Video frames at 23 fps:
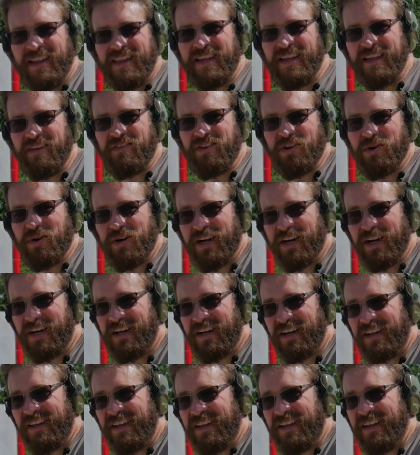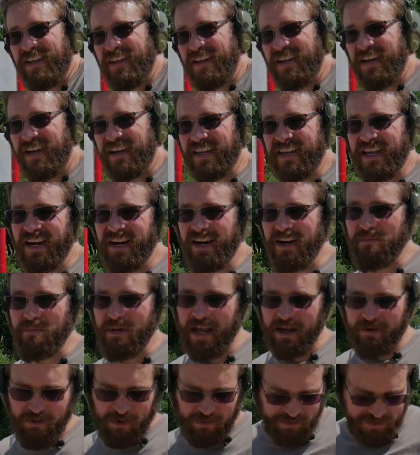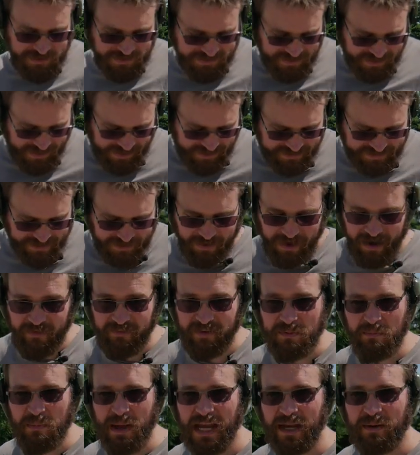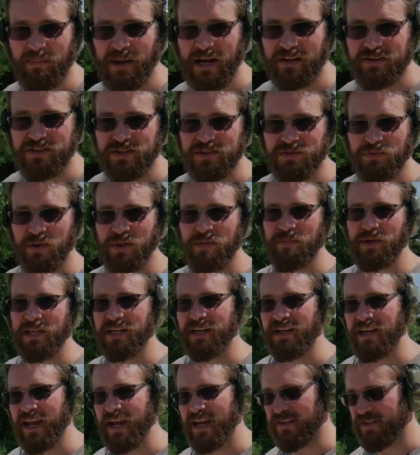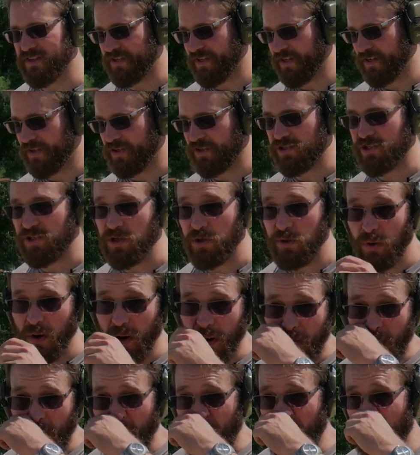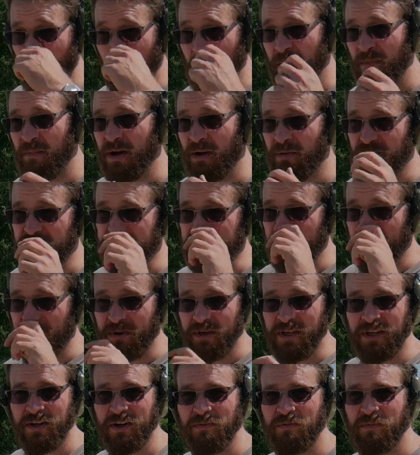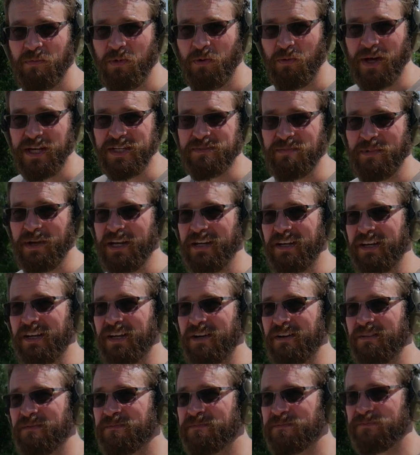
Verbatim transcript: They give you a, a carry magwell, which is nice. I don't have any mag pouches with me today, just here to shoot. But we'll see what we can do from the waistband here.